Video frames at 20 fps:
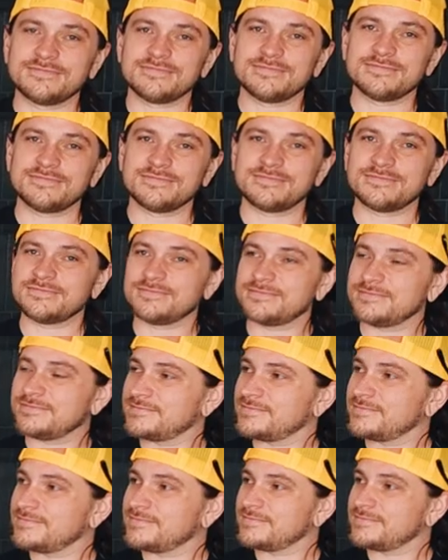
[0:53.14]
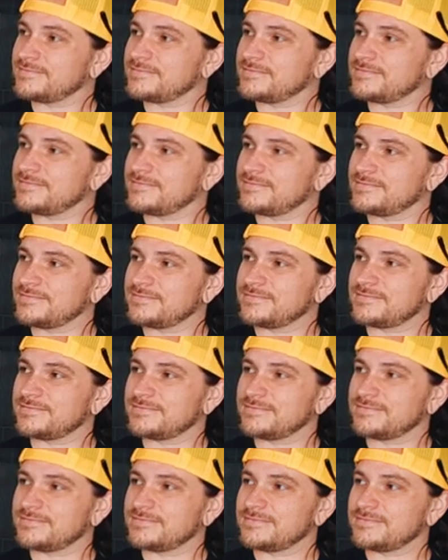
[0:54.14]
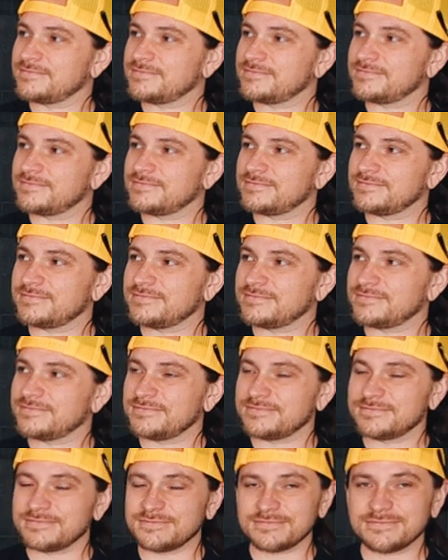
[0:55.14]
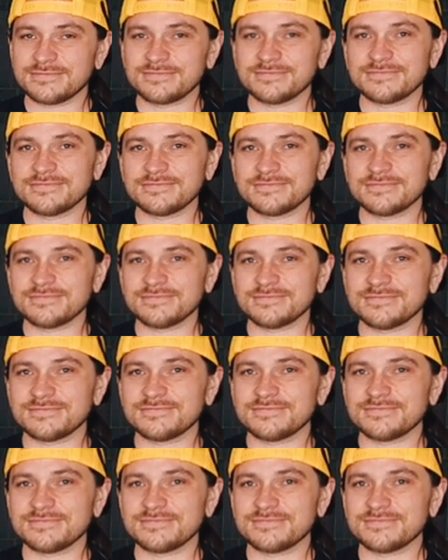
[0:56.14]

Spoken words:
This person isn't speaking.